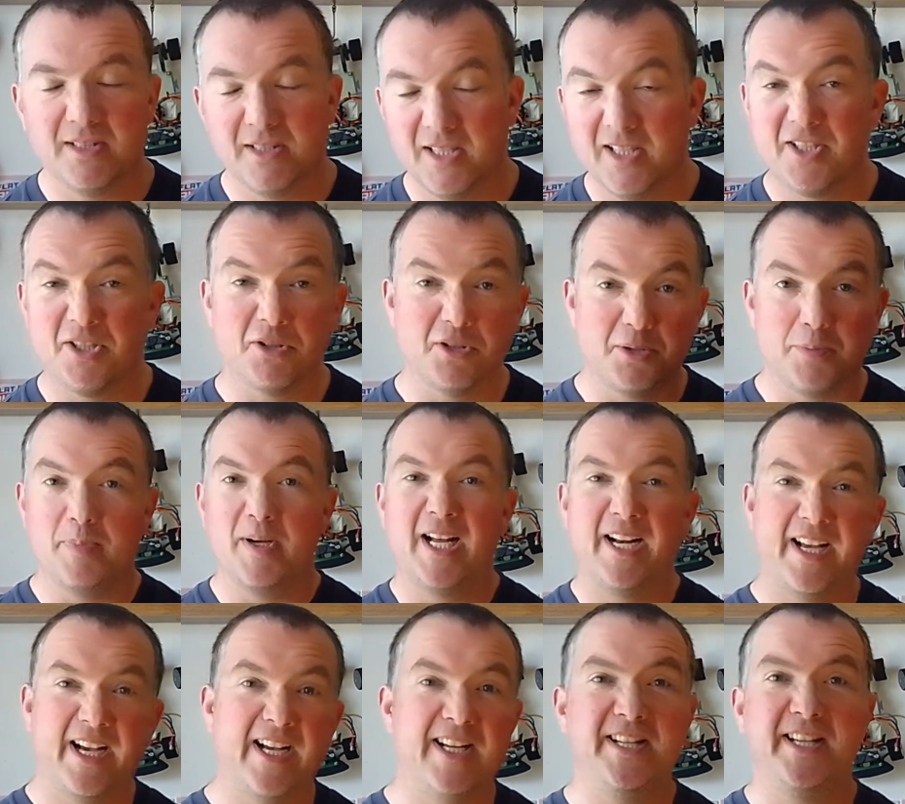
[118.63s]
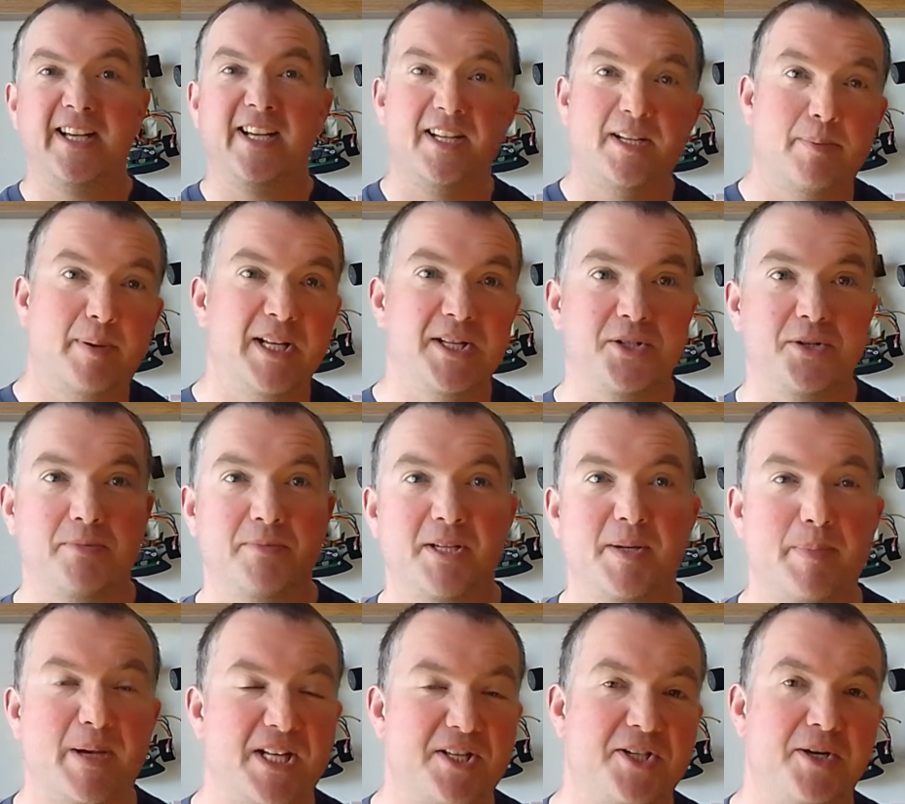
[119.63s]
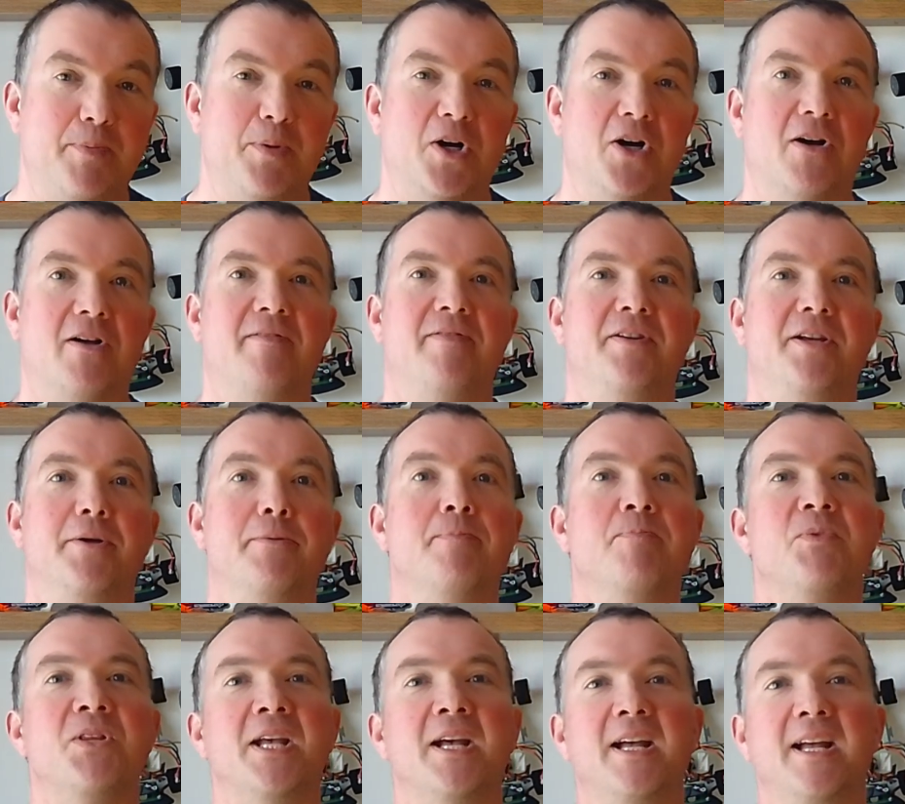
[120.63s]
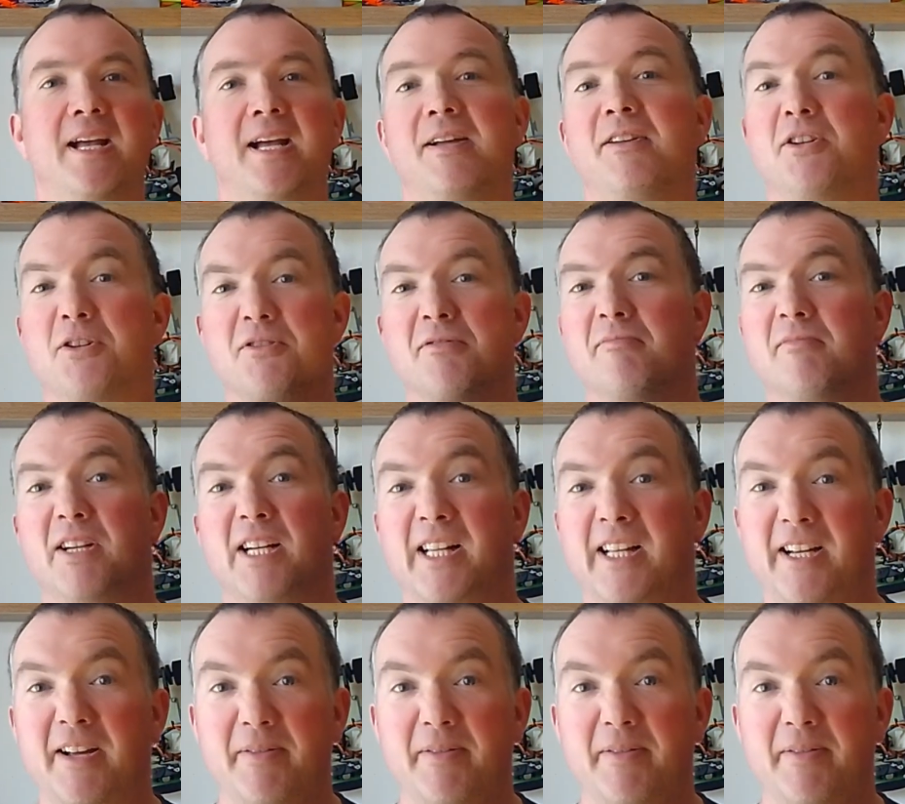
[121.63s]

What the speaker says: a good, bad idea, depends your point of view. Doesn't really